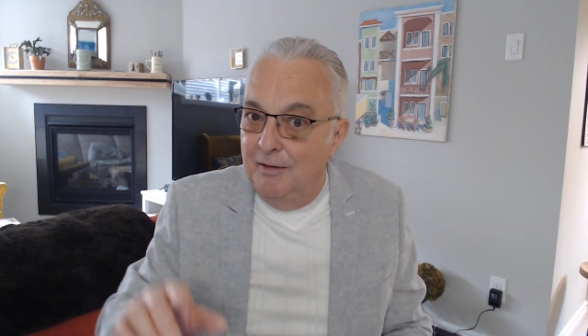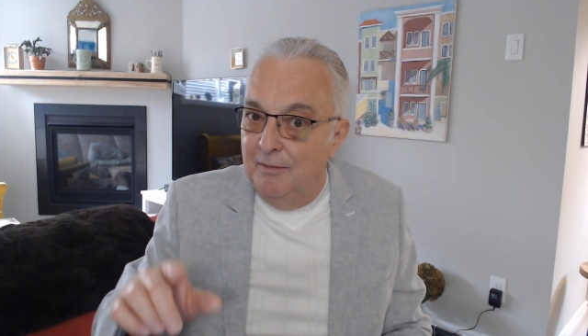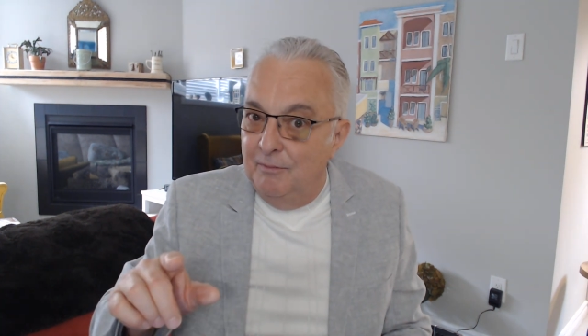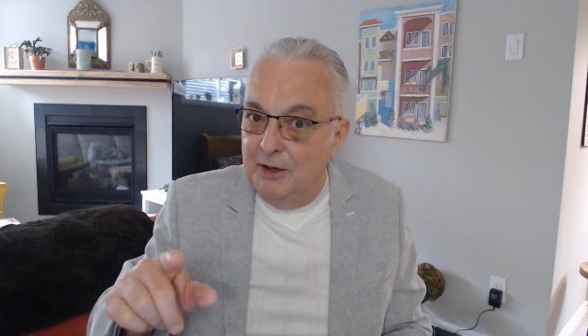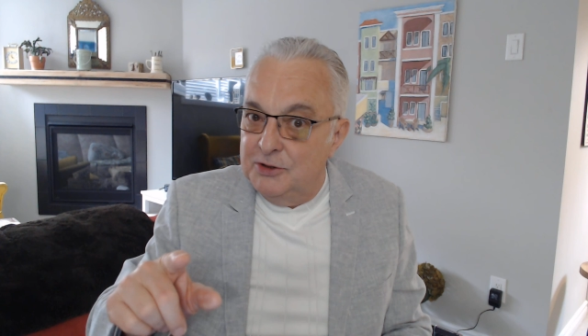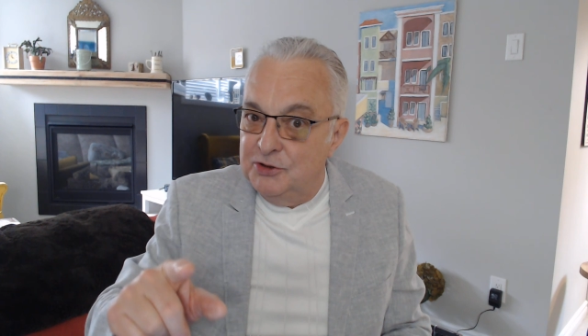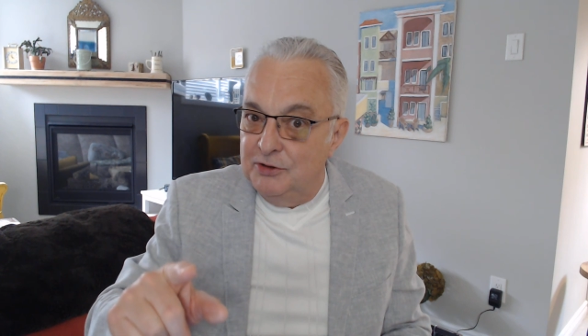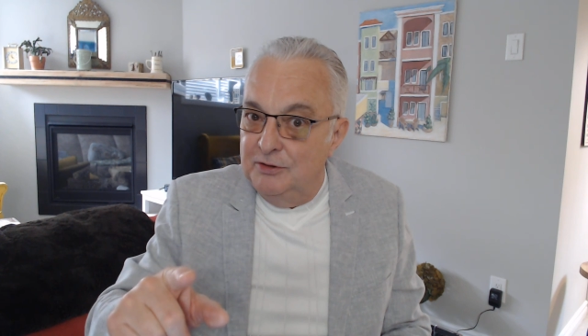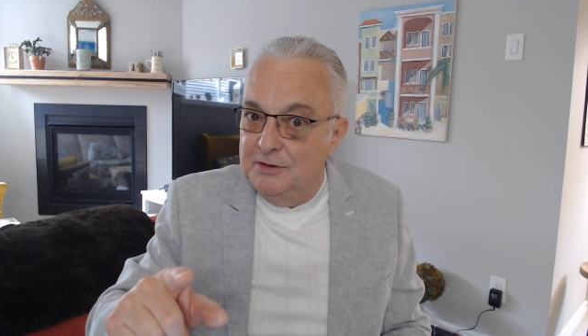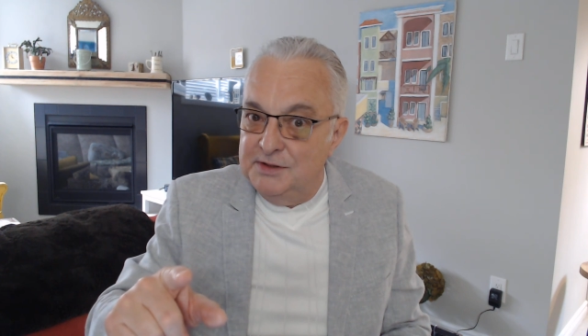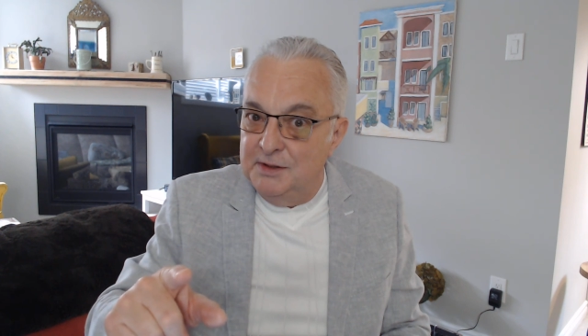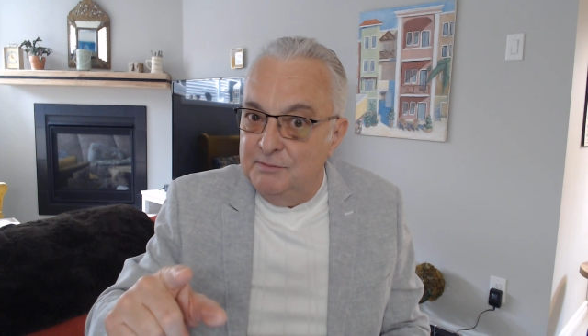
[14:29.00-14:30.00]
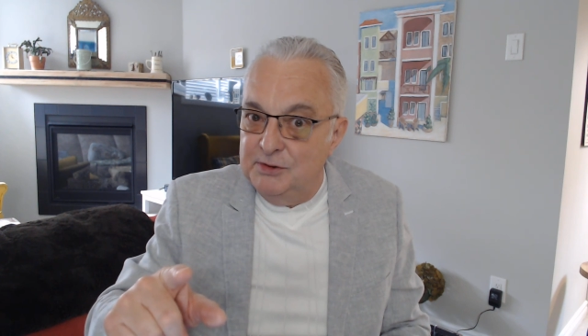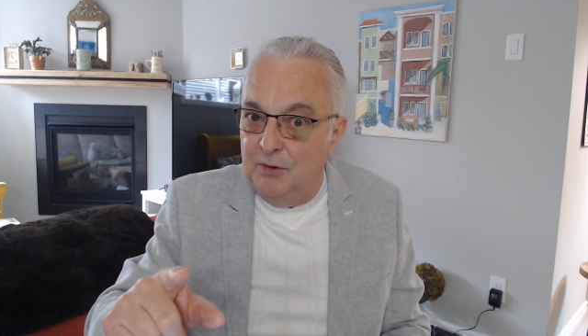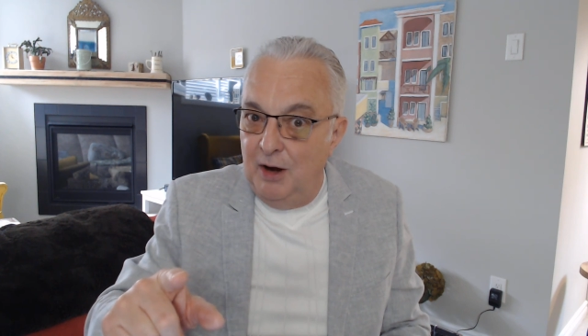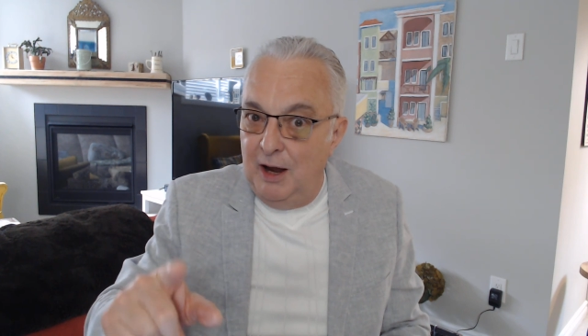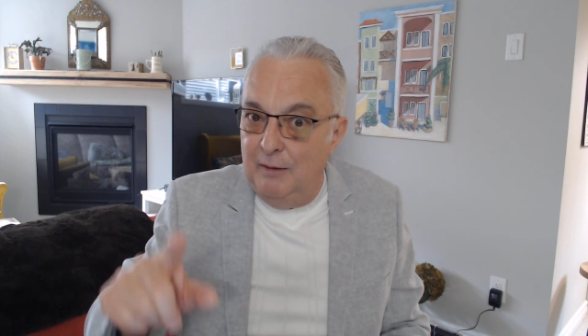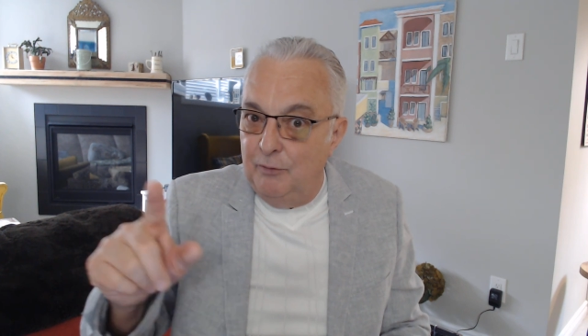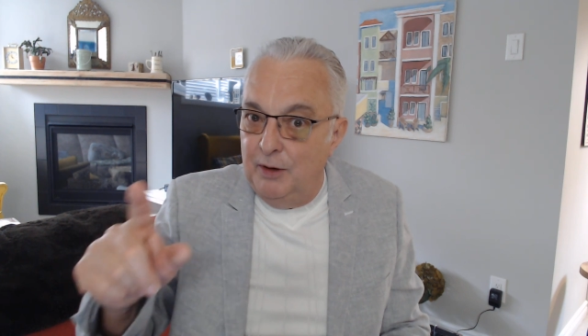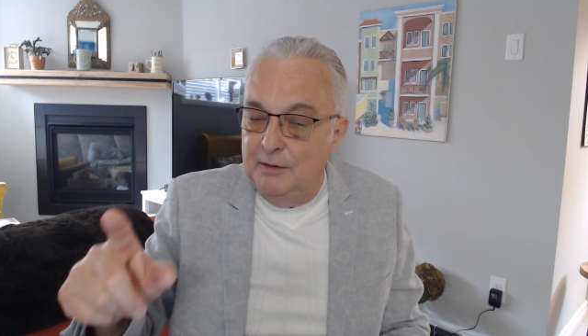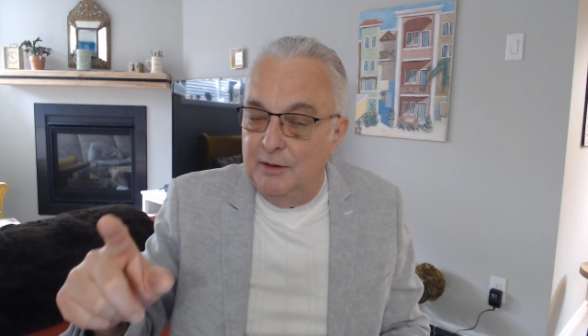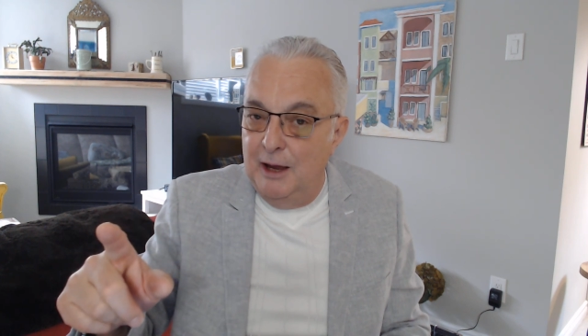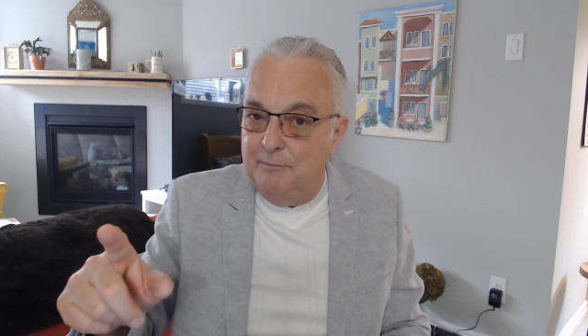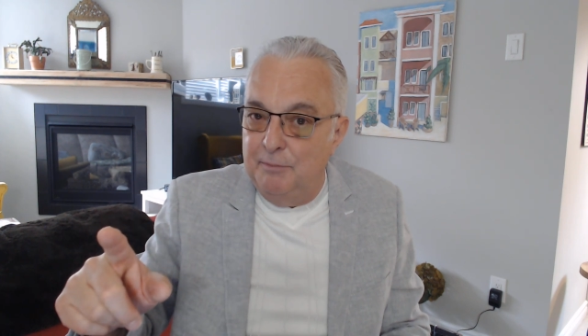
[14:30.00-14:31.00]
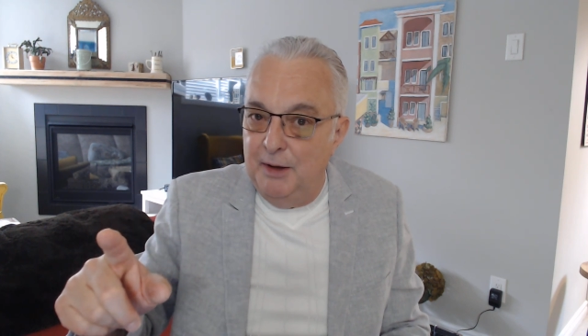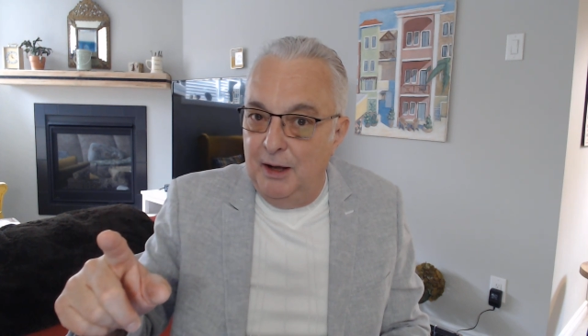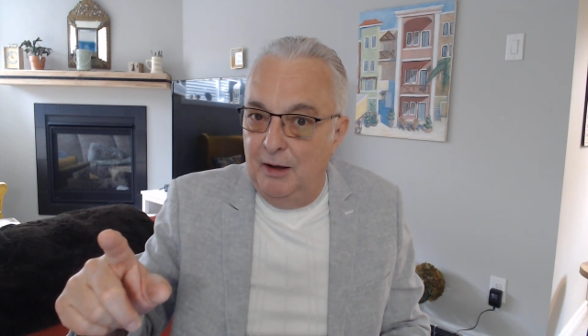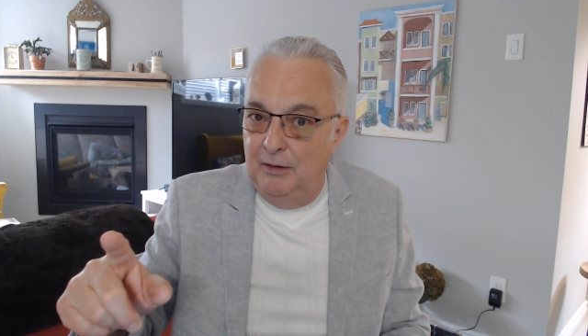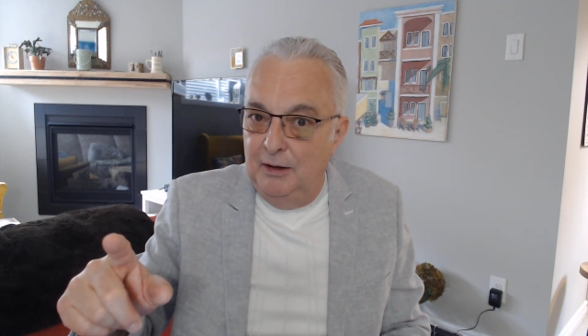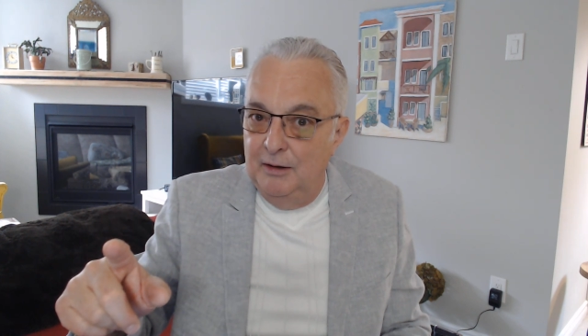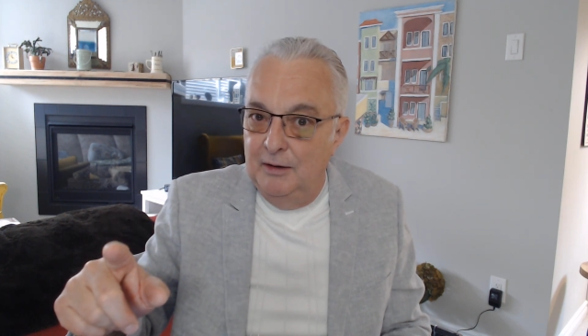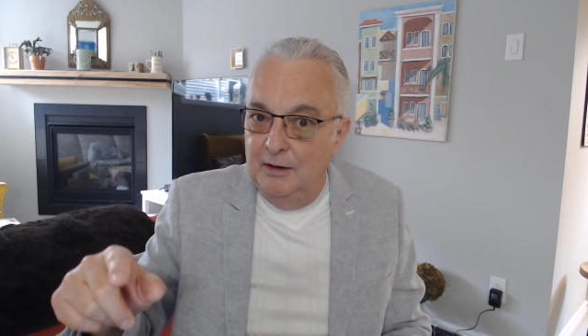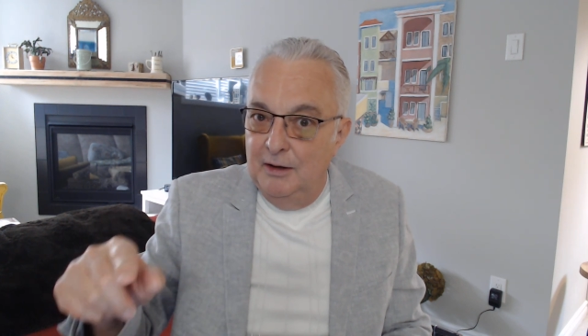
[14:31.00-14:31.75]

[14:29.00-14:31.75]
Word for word: make sure you're subscribed, ring that bell,